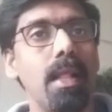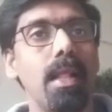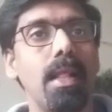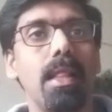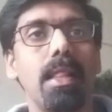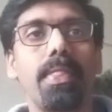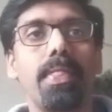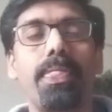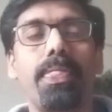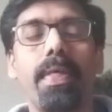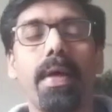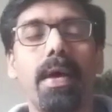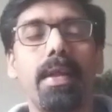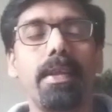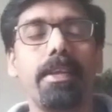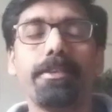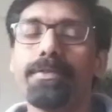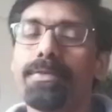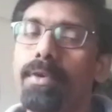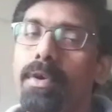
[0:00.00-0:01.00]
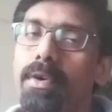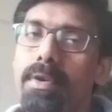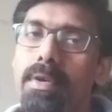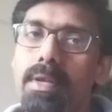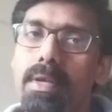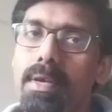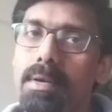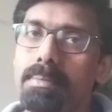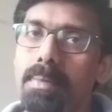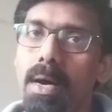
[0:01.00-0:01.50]
That is
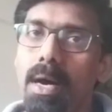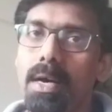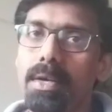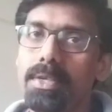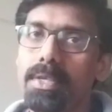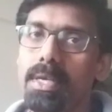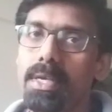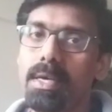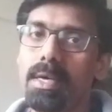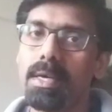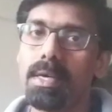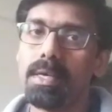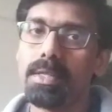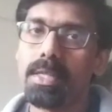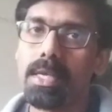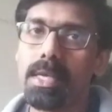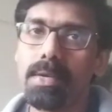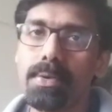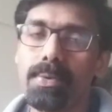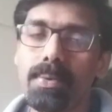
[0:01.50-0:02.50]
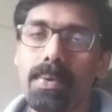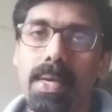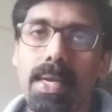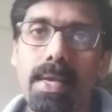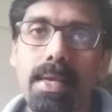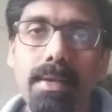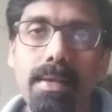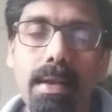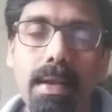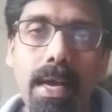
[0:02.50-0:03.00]
what about the
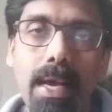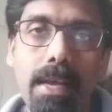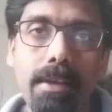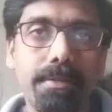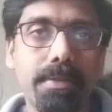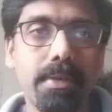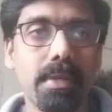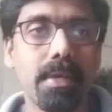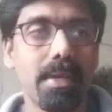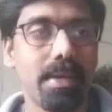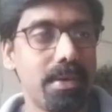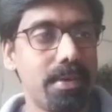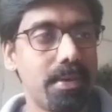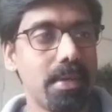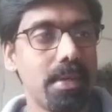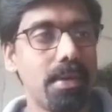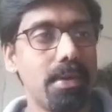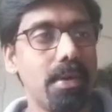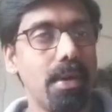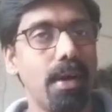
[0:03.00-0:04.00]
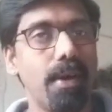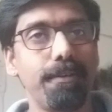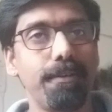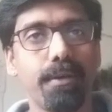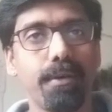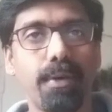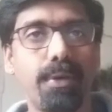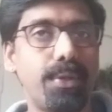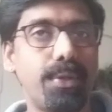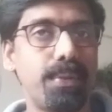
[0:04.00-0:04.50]
great life and career of
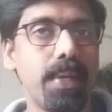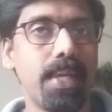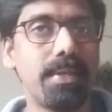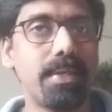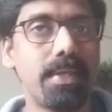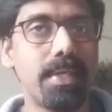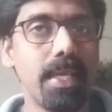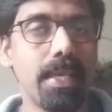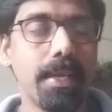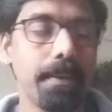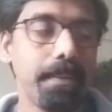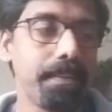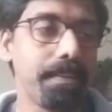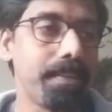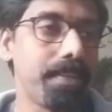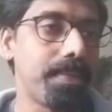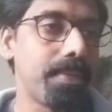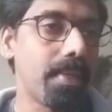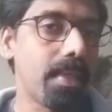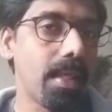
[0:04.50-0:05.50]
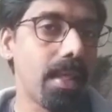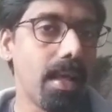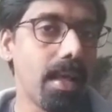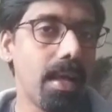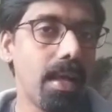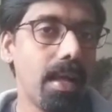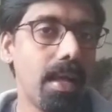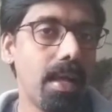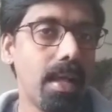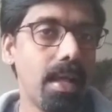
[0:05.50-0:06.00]
Khushwant Singh.
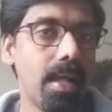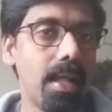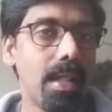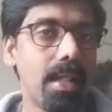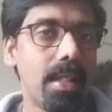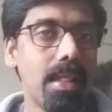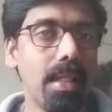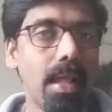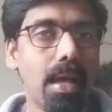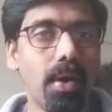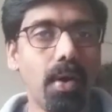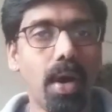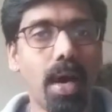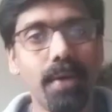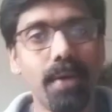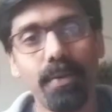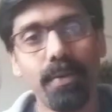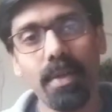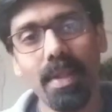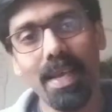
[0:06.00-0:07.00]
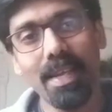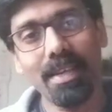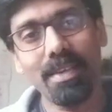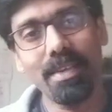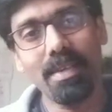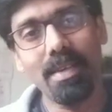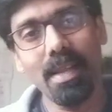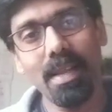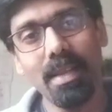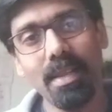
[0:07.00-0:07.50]
Now I would like
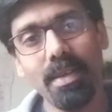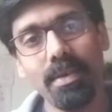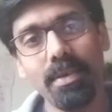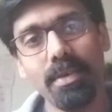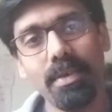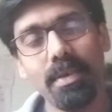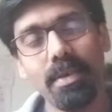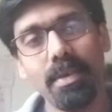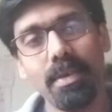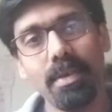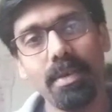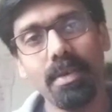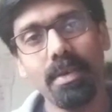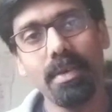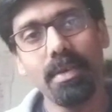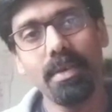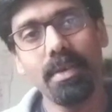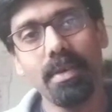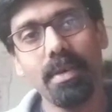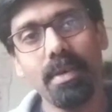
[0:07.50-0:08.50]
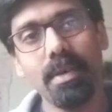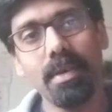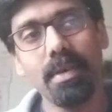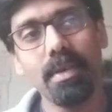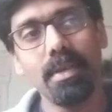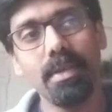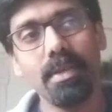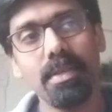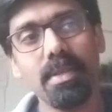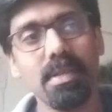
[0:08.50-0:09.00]
to tell you
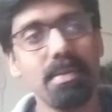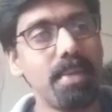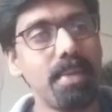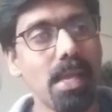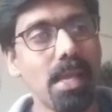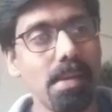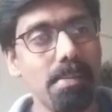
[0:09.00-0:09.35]
something